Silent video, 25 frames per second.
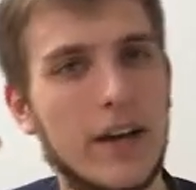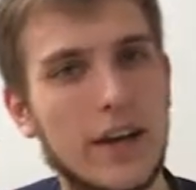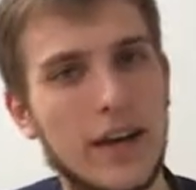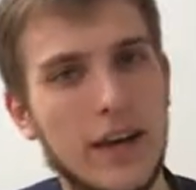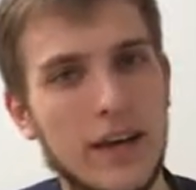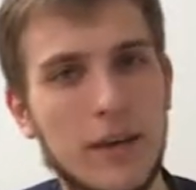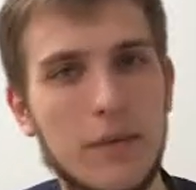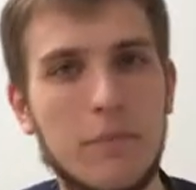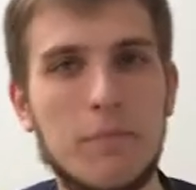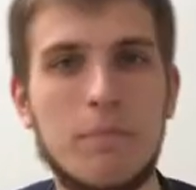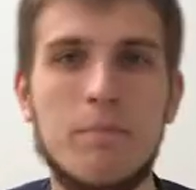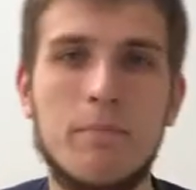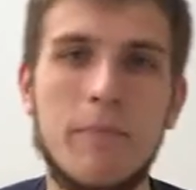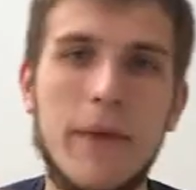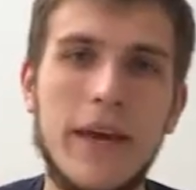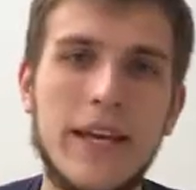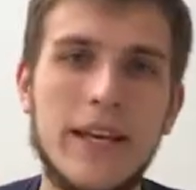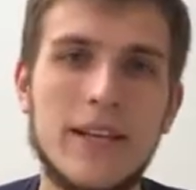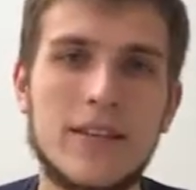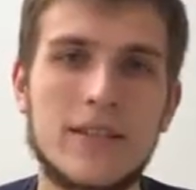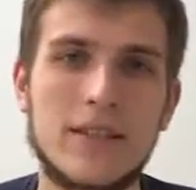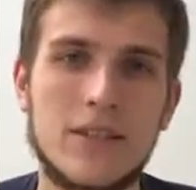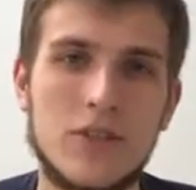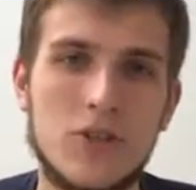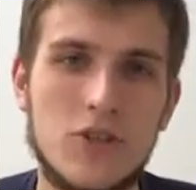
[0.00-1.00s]
hey,
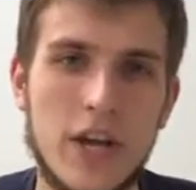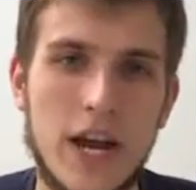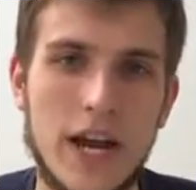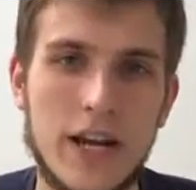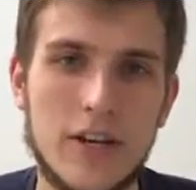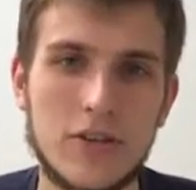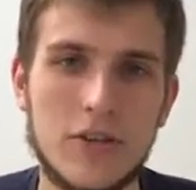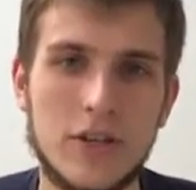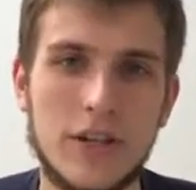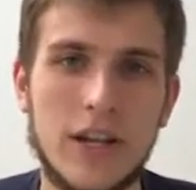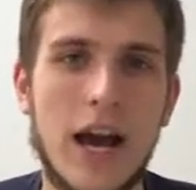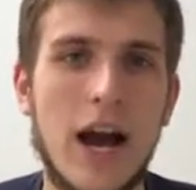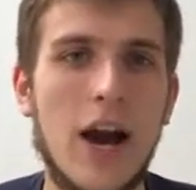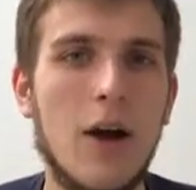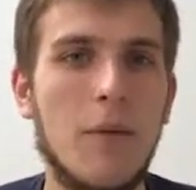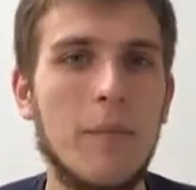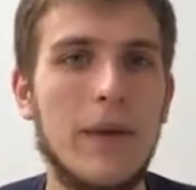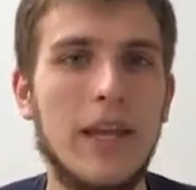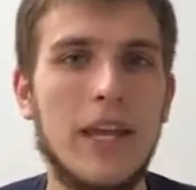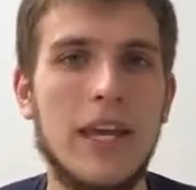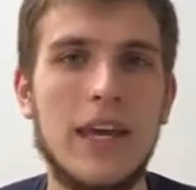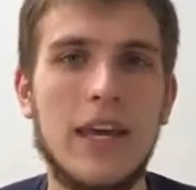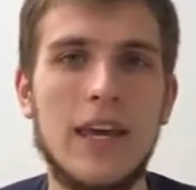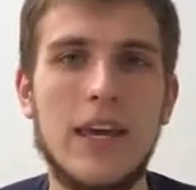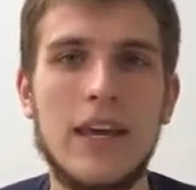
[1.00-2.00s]
make a suggestion, how
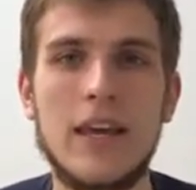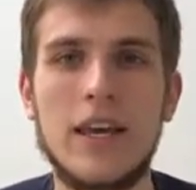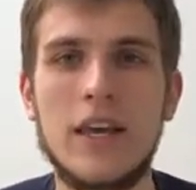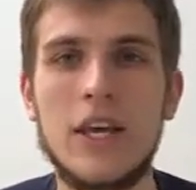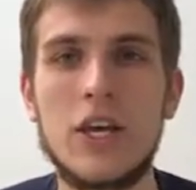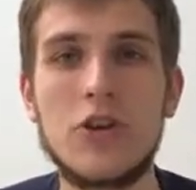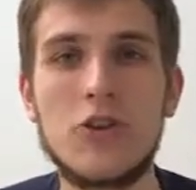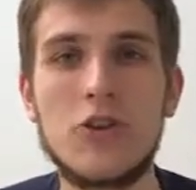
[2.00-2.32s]
many